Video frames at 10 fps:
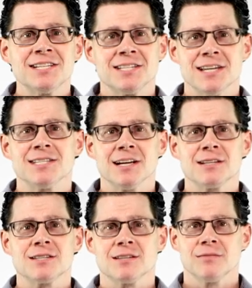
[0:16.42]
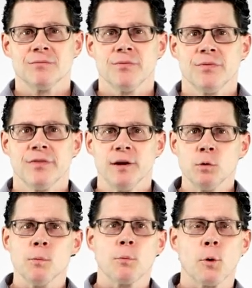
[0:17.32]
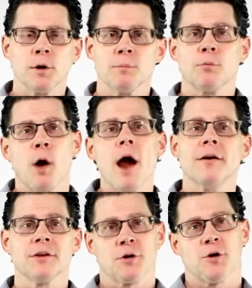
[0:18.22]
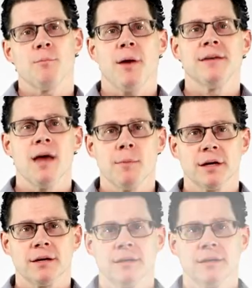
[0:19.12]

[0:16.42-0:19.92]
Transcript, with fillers: statistics, they're reported prior to the current pandemic.